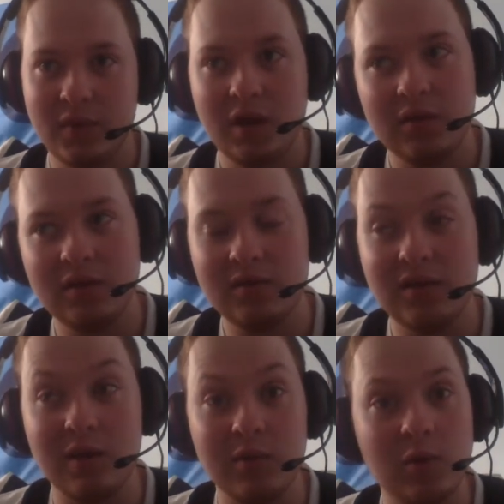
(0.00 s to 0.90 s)
This
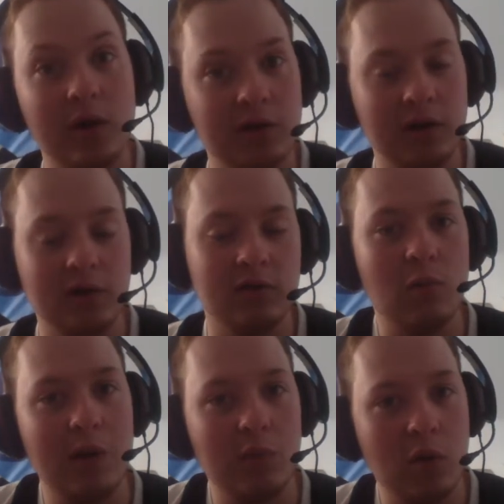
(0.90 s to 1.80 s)
time, what he did is he
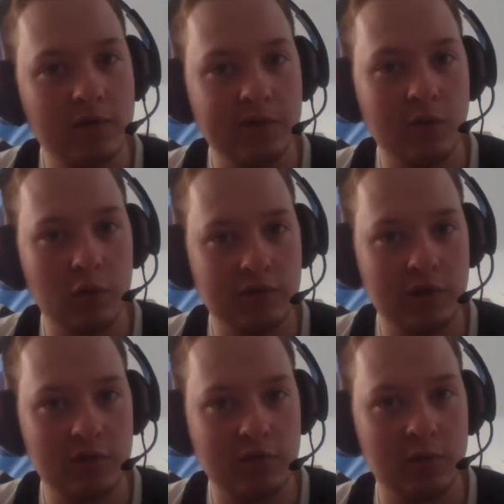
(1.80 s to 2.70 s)
went more of a
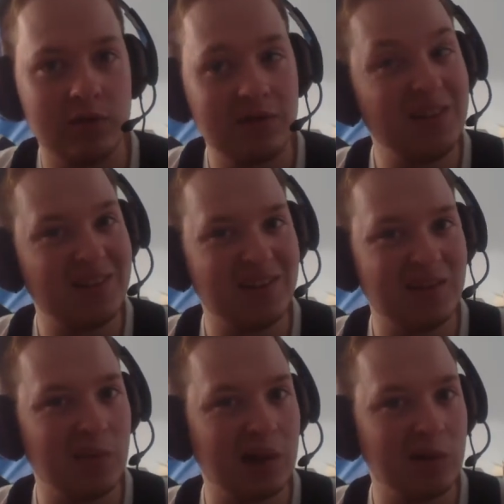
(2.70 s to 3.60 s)
4-3-3 with Cisse in
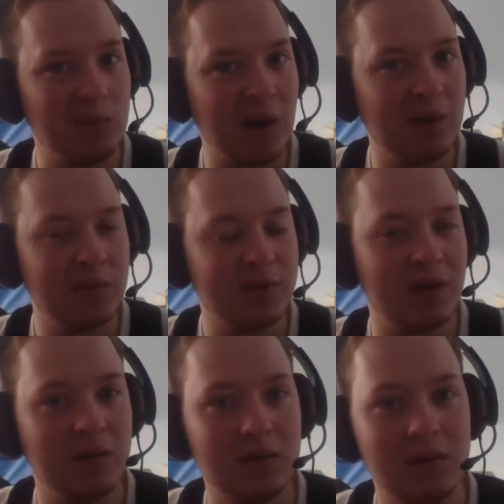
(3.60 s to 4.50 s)
the middle by
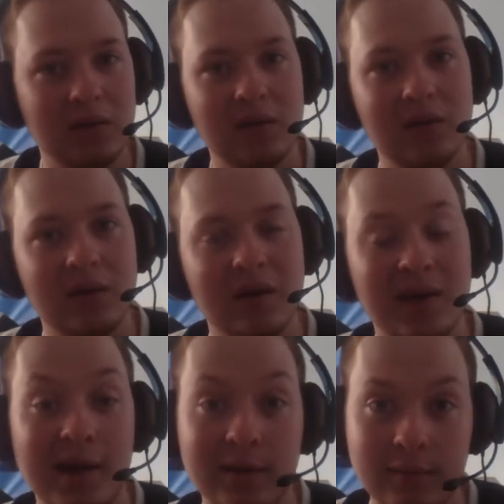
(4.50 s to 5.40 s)
himself,
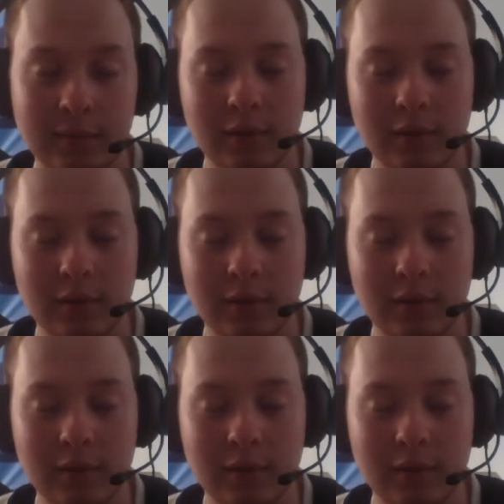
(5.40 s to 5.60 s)
again.